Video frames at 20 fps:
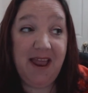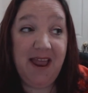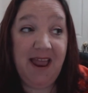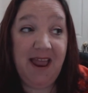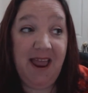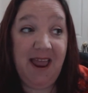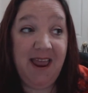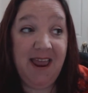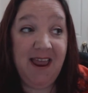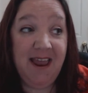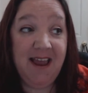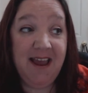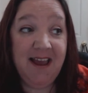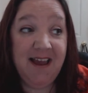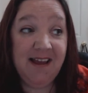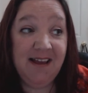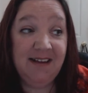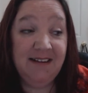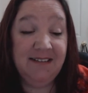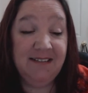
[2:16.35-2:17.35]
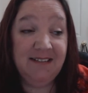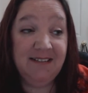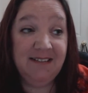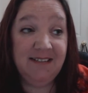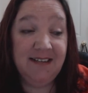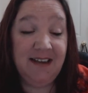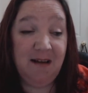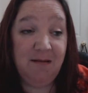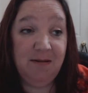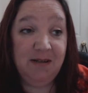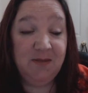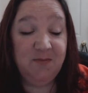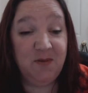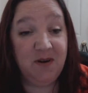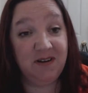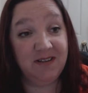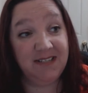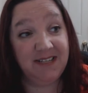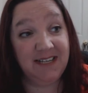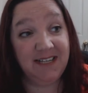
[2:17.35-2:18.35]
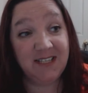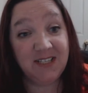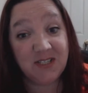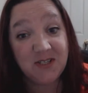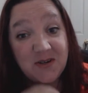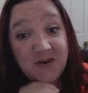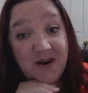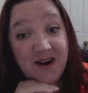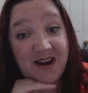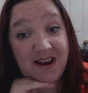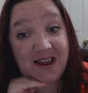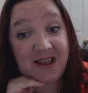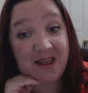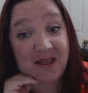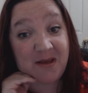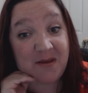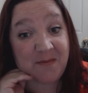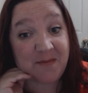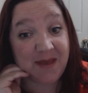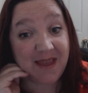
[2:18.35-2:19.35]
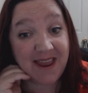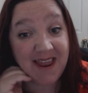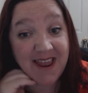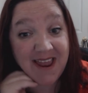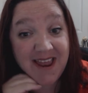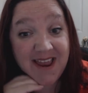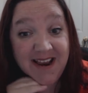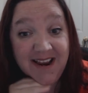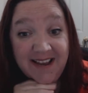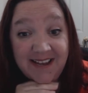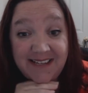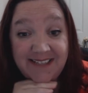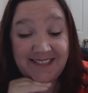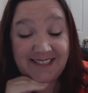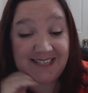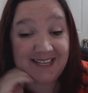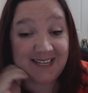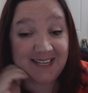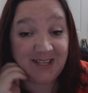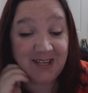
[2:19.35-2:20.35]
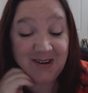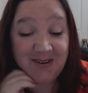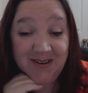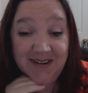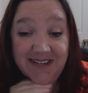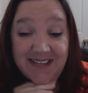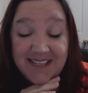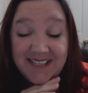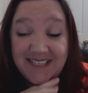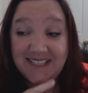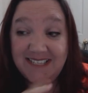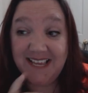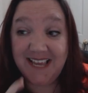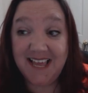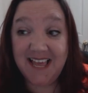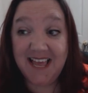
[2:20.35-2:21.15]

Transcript: and I was browsing Instagram and I see a notice